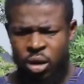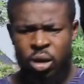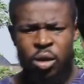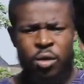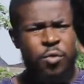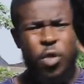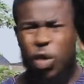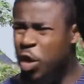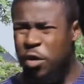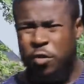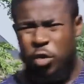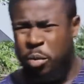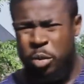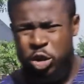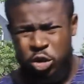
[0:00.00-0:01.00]
For your
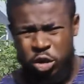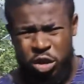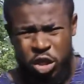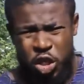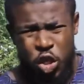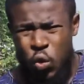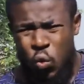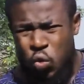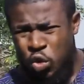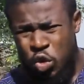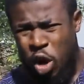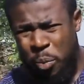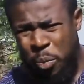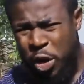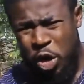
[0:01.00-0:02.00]
information, you could not
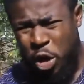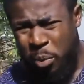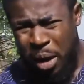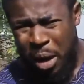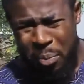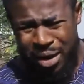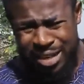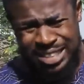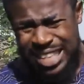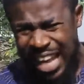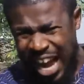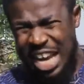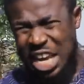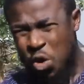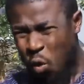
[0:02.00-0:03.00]
pay your bride price. Now
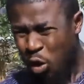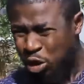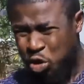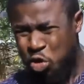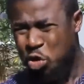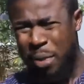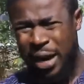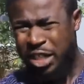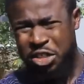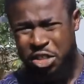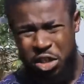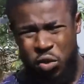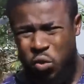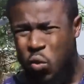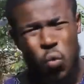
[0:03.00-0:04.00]
he wants you by trick.
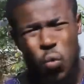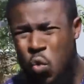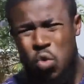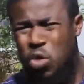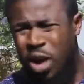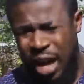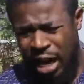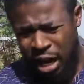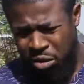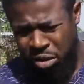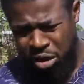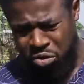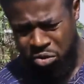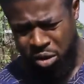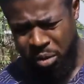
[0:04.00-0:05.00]
We will not allow that
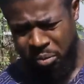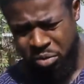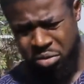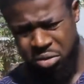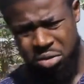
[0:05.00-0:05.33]
to happen.